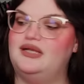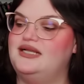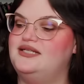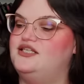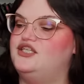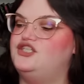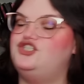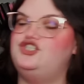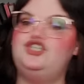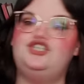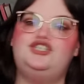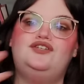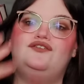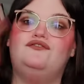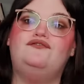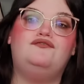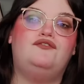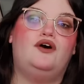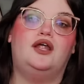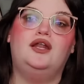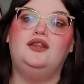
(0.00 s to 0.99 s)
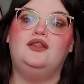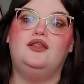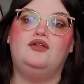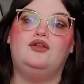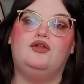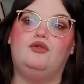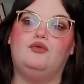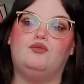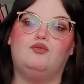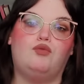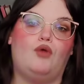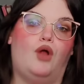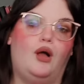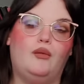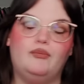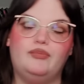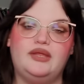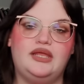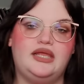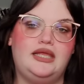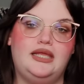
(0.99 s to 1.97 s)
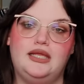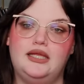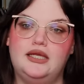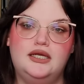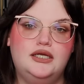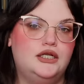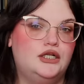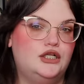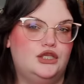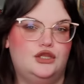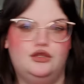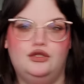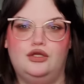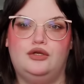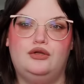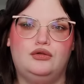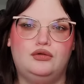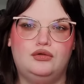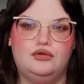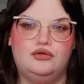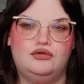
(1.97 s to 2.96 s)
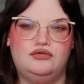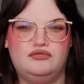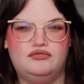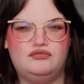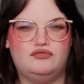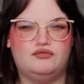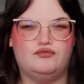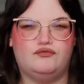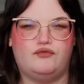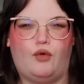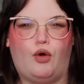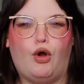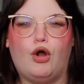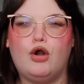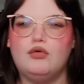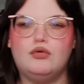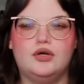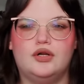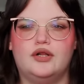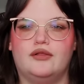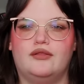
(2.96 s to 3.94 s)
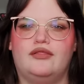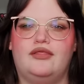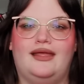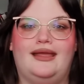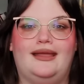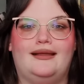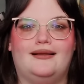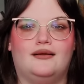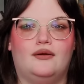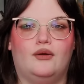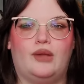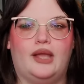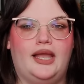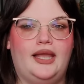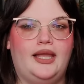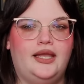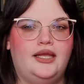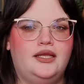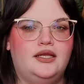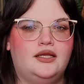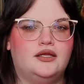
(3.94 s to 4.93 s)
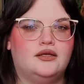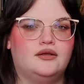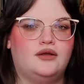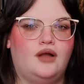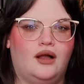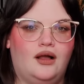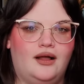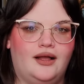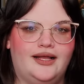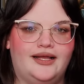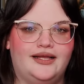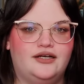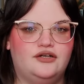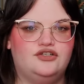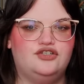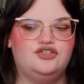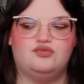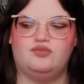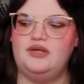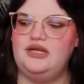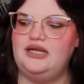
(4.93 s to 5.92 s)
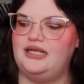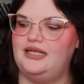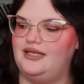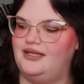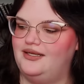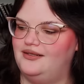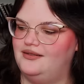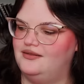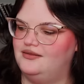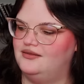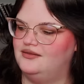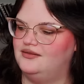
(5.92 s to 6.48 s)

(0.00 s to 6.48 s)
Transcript: because it's just a fun little rompy little horror thing, okay? God, just read it.